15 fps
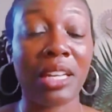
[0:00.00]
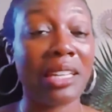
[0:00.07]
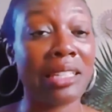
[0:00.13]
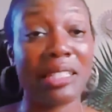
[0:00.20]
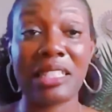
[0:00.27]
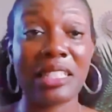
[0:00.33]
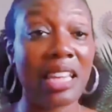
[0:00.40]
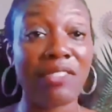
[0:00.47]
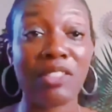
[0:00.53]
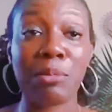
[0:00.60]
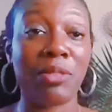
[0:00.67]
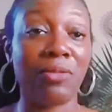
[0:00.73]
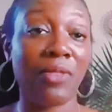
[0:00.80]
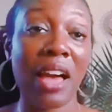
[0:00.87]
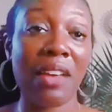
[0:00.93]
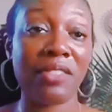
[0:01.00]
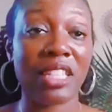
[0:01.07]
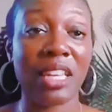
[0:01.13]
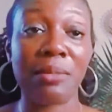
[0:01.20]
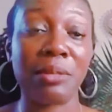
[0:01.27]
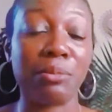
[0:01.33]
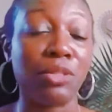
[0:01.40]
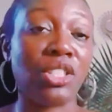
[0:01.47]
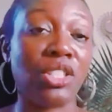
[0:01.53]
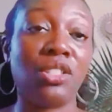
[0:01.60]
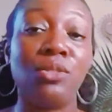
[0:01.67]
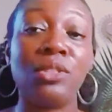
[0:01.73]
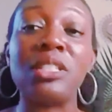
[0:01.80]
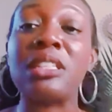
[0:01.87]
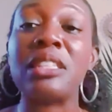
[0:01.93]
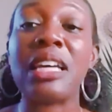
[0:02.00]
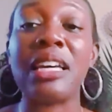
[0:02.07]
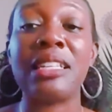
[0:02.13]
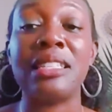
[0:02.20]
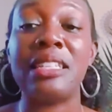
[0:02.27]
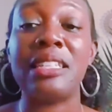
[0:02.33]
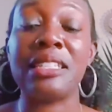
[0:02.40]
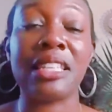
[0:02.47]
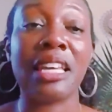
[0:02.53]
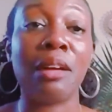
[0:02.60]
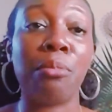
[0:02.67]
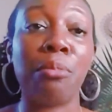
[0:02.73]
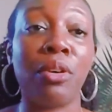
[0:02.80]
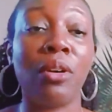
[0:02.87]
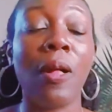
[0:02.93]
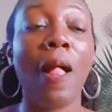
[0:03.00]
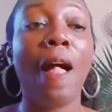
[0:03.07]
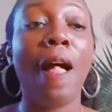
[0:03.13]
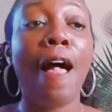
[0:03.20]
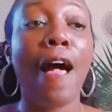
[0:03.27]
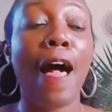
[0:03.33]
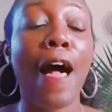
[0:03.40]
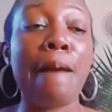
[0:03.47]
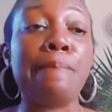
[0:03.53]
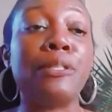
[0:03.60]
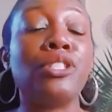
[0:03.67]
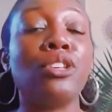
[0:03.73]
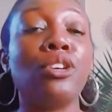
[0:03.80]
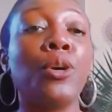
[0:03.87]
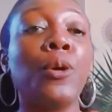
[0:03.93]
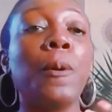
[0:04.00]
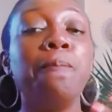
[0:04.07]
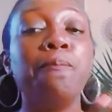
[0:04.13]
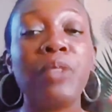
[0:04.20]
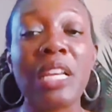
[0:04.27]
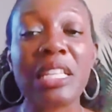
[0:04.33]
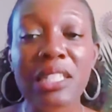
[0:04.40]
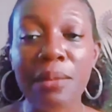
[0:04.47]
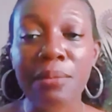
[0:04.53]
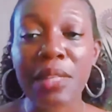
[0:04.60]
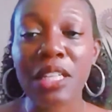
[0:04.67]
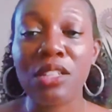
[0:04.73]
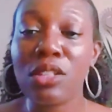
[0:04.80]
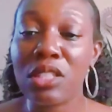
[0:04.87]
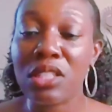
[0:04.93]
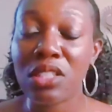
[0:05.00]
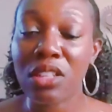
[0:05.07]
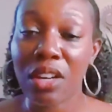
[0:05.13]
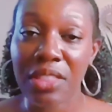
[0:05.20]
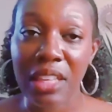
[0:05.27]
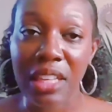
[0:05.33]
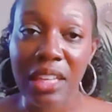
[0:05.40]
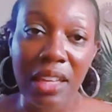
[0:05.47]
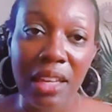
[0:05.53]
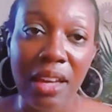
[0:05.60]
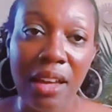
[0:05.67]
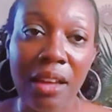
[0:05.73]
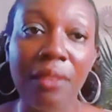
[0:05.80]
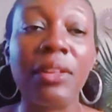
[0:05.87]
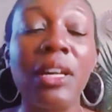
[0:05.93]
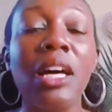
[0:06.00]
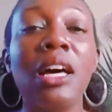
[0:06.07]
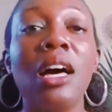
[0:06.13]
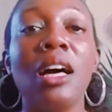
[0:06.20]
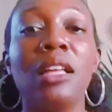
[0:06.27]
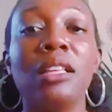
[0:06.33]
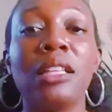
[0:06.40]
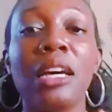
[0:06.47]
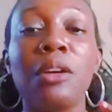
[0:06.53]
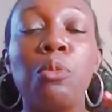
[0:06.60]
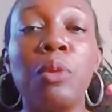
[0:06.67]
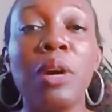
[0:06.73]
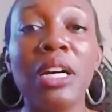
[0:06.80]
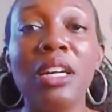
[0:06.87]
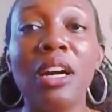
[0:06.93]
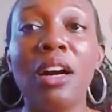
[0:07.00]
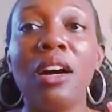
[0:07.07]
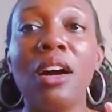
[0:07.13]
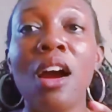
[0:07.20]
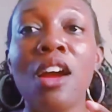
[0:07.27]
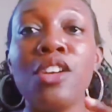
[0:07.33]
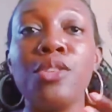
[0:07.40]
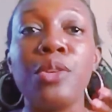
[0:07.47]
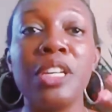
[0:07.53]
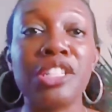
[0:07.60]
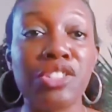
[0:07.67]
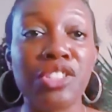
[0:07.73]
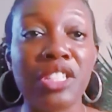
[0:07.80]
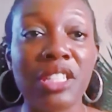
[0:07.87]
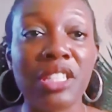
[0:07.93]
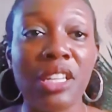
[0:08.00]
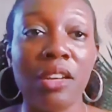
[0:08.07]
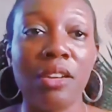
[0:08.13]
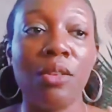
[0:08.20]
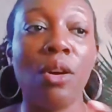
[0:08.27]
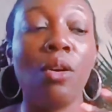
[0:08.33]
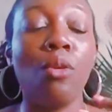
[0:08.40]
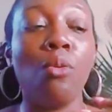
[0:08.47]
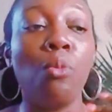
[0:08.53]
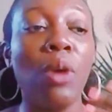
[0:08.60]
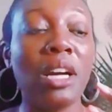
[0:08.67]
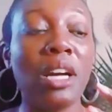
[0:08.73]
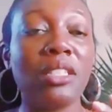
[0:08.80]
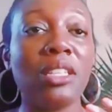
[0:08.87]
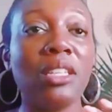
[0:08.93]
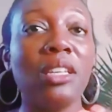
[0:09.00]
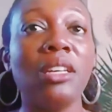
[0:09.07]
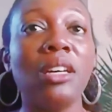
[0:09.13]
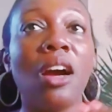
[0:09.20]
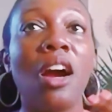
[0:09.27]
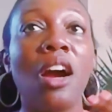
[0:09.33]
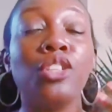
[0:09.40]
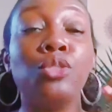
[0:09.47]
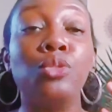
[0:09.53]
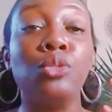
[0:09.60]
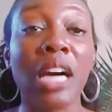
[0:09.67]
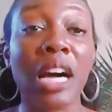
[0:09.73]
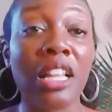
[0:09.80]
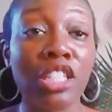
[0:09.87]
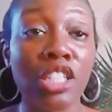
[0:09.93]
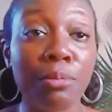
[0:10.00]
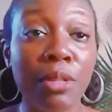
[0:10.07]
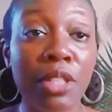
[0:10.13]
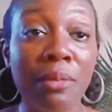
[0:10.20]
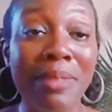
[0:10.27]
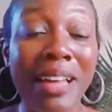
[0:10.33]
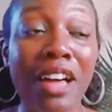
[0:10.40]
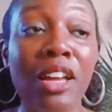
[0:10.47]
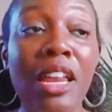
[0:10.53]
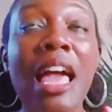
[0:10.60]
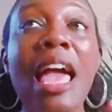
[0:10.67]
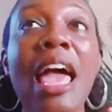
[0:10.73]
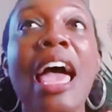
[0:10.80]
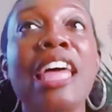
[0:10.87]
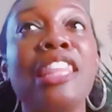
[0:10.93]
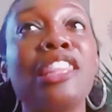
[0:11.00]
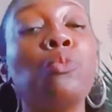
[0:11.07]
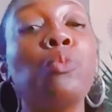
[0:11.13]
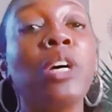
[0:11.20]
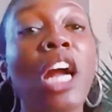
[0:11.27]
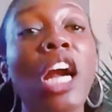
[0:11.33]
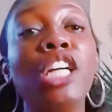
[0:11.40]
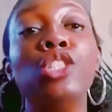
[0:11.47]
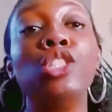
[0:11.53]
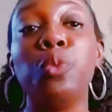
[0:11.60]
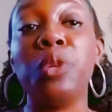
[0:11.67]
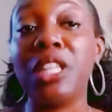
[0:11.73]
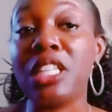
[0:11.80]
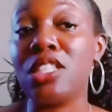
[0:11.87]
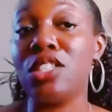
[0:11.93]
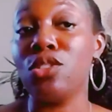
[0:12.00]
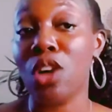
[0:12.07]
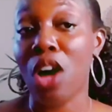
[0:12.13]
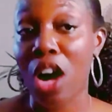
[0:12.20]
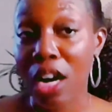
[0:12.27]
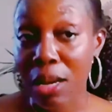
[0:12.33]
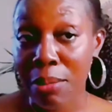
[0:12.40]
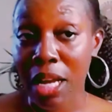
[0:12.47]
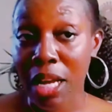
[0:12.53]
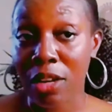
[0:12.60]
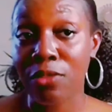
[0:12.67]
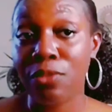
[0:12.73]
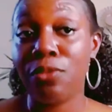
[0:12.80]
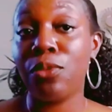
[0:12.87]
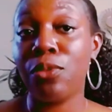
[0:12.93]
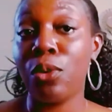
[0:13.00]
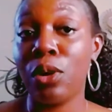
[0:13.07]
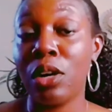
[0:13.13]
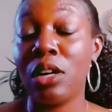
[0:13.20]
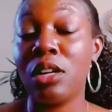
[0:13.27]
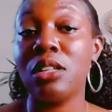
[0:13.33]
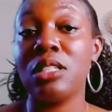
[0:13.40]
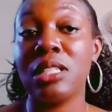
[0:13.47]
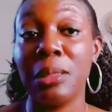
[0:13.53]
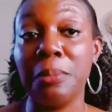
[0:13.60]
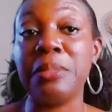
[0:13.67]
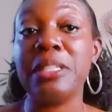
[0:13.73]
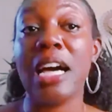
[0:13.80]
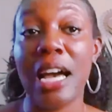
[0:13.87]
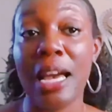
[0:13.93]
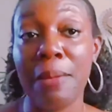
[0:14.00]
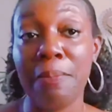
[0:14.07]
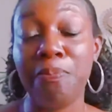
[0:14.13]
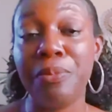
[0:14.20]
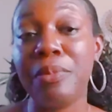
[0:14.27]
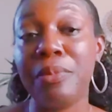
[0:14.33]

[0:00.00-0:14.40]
It doesn't have to be five steps. I'm just using that as an example. Um, so that's something you can start thinking of. Like, what are you interested in? What are you knowledgeable about? And then what are you willing to talk about for some time?